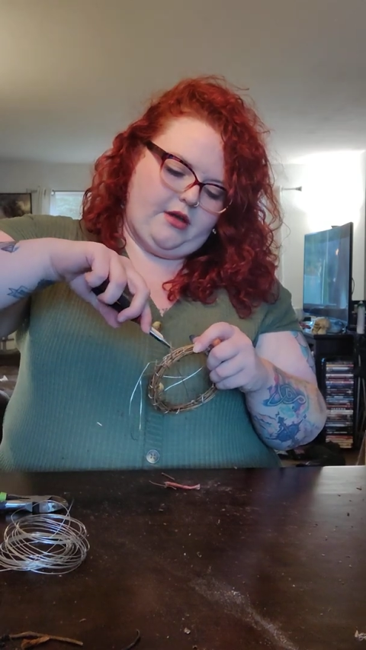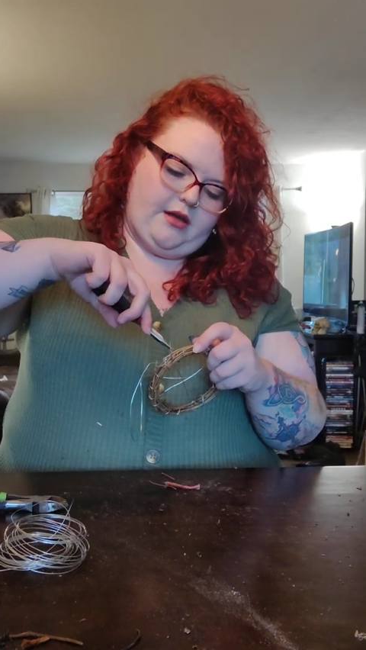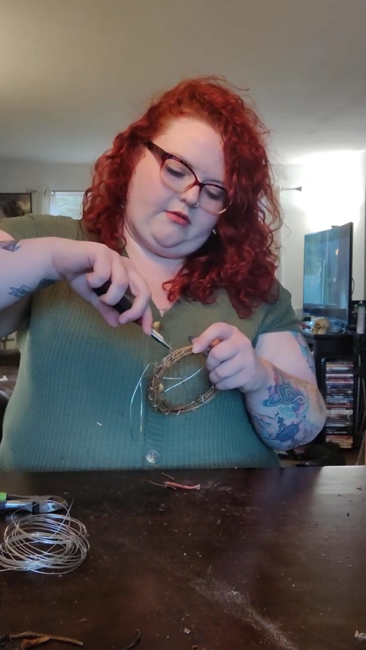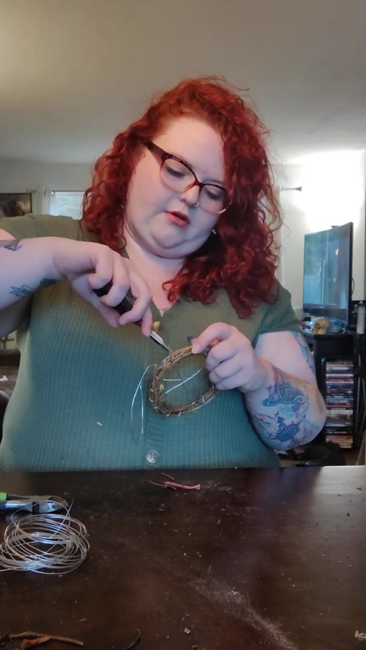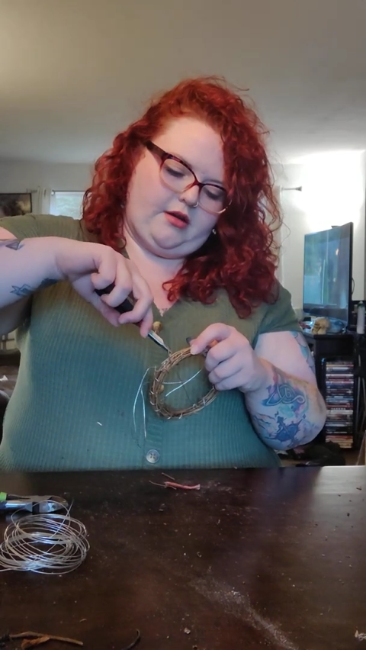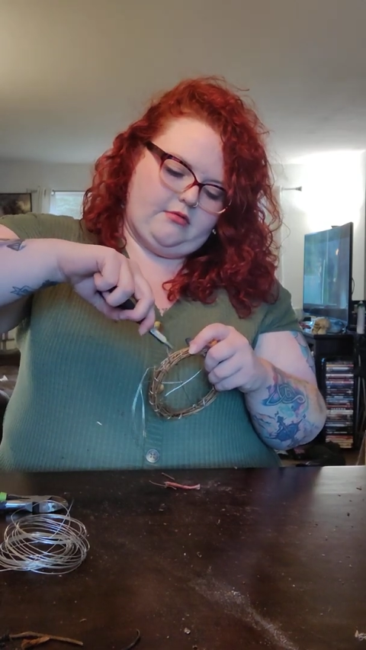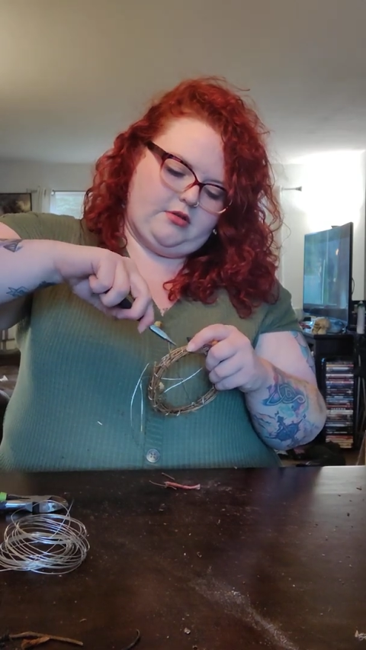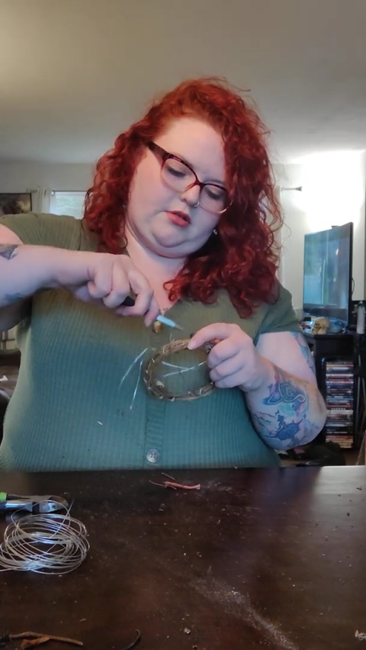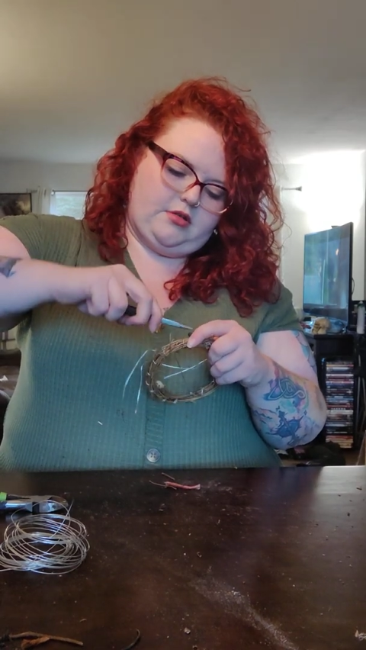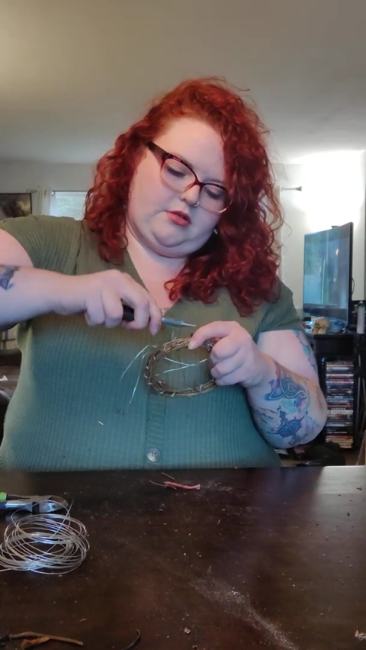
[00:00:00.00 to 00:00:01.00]
background
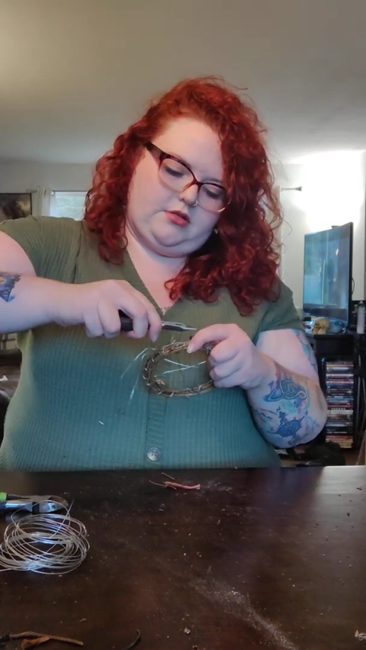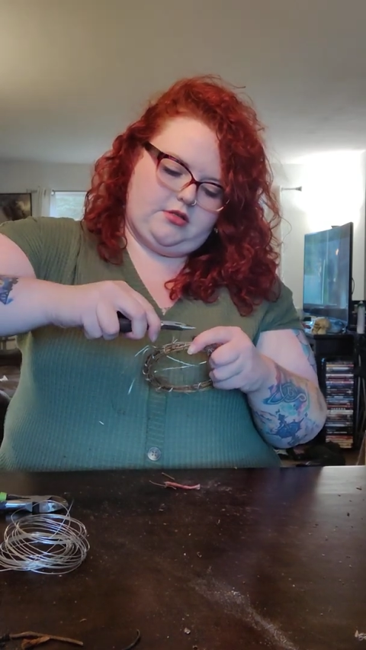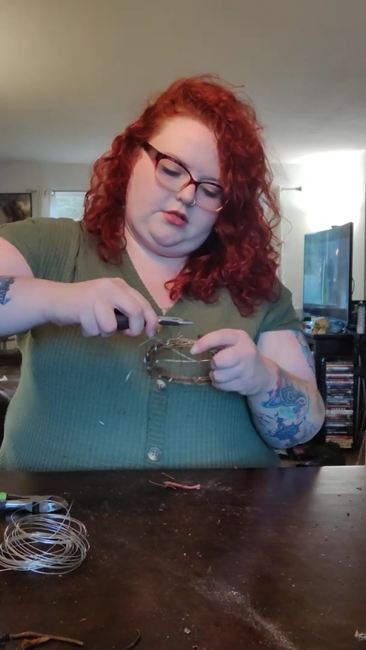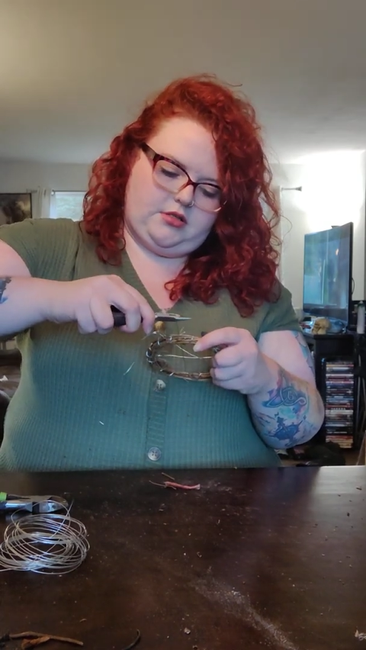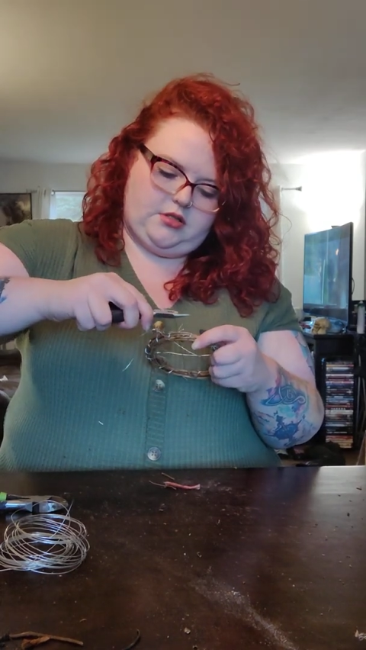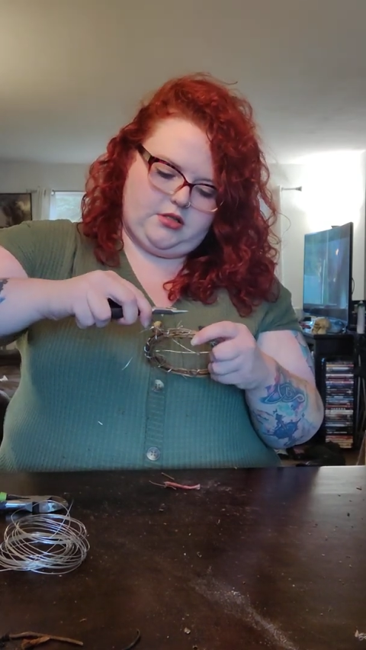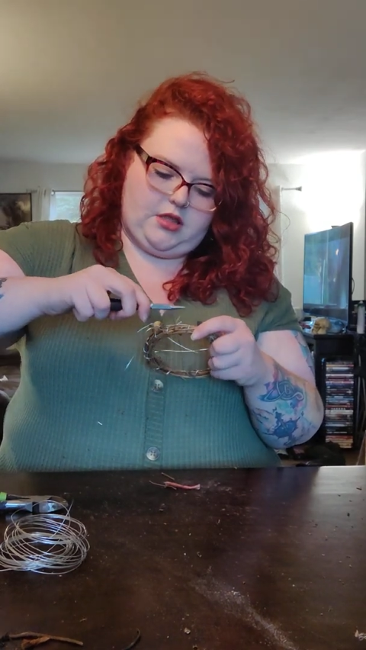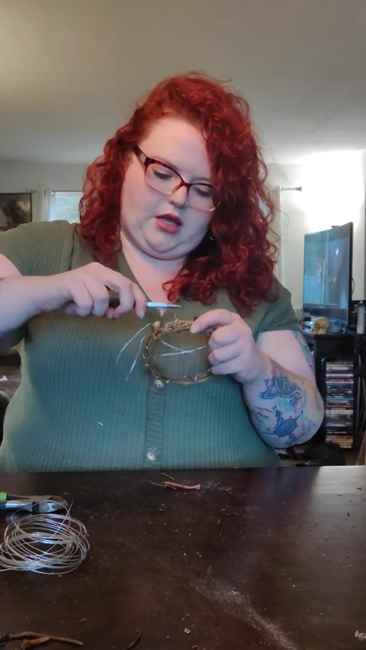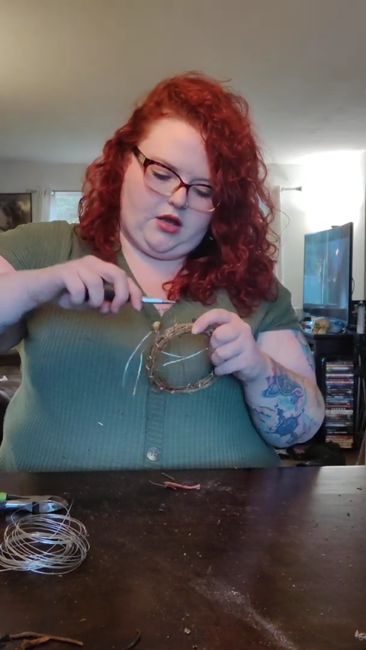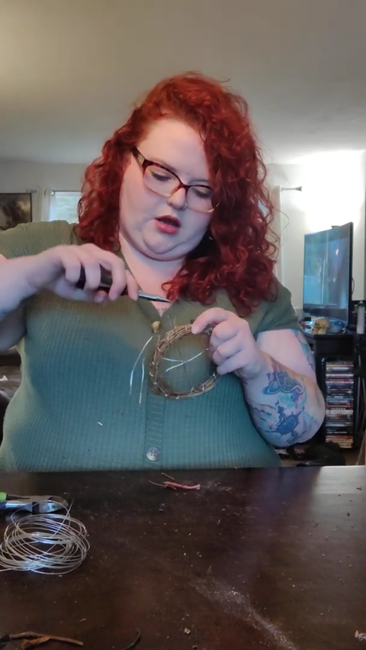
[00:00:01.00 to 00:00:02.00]

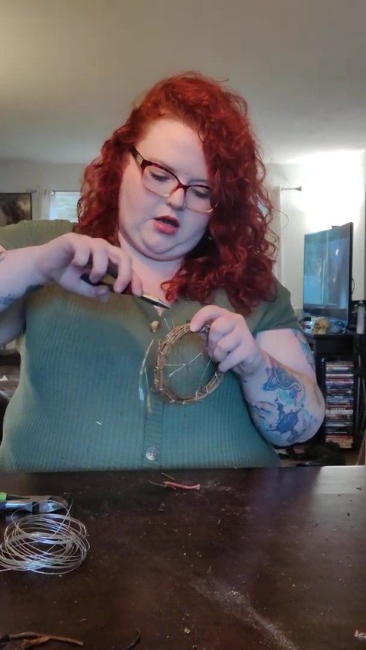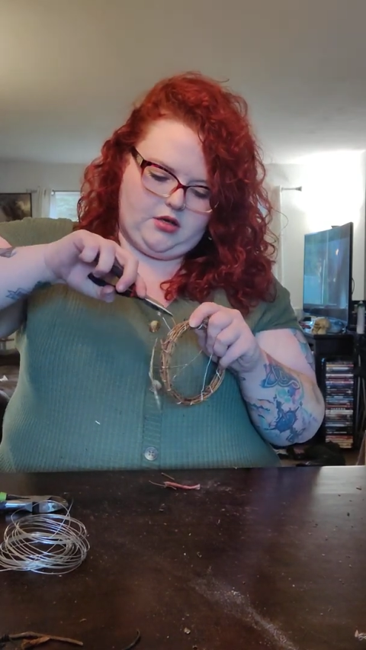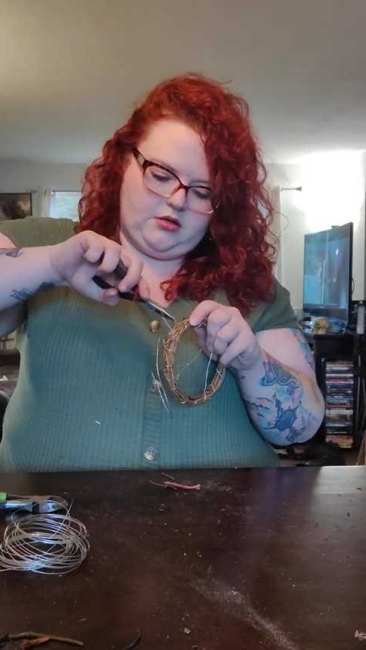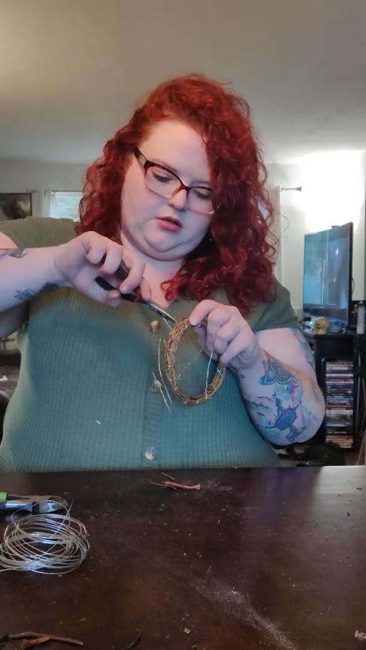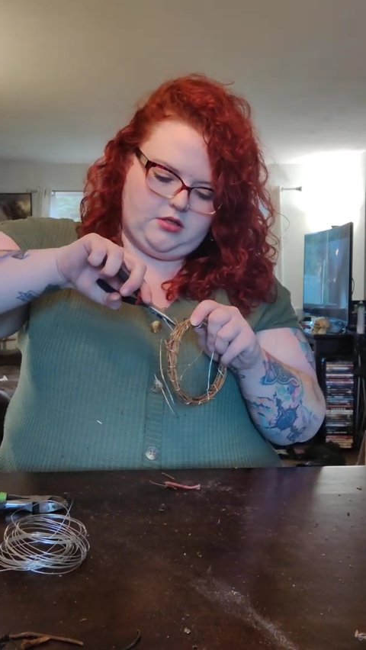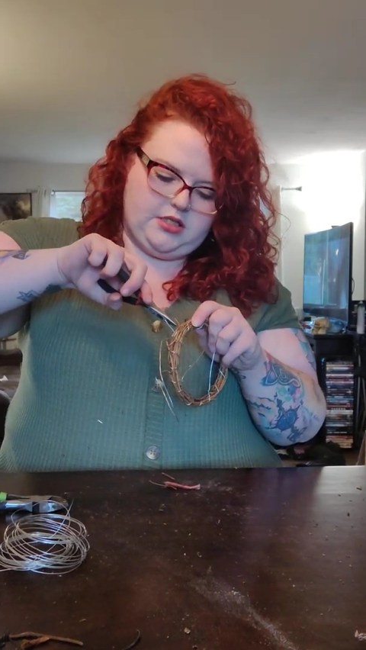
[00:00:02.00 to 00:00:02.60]
thing on.